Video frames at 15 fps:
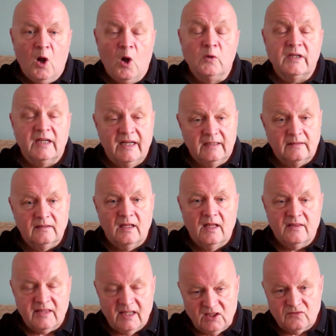Okay,
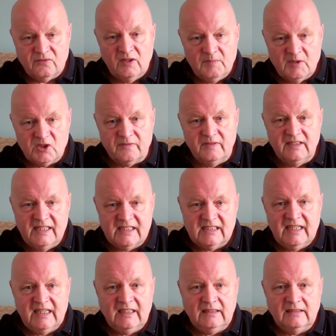thanks very much for
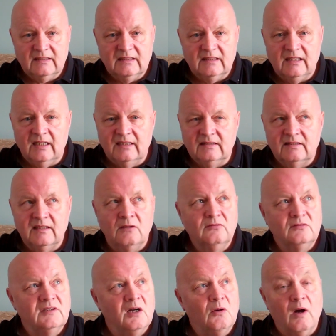listening. I
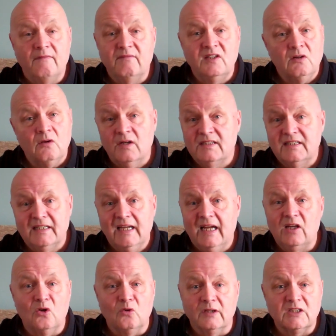don't know, I've no idea
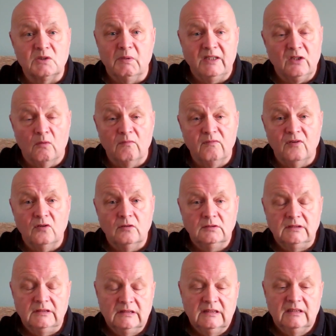how long this went on for.
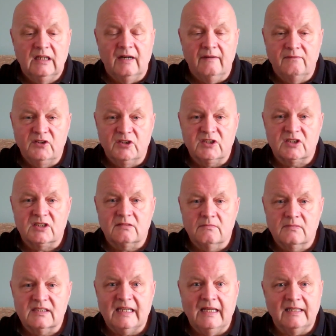I've just
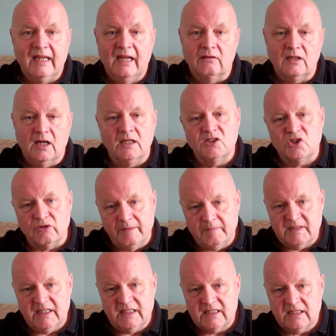sat down
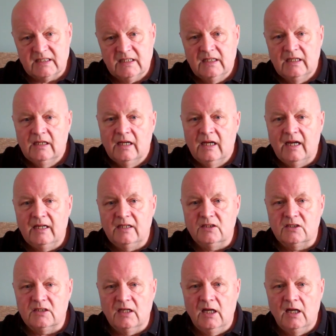unscripted
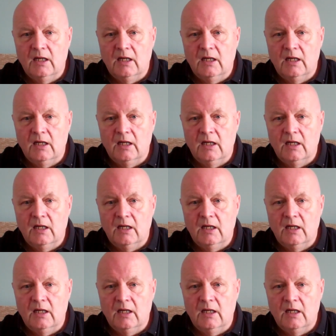and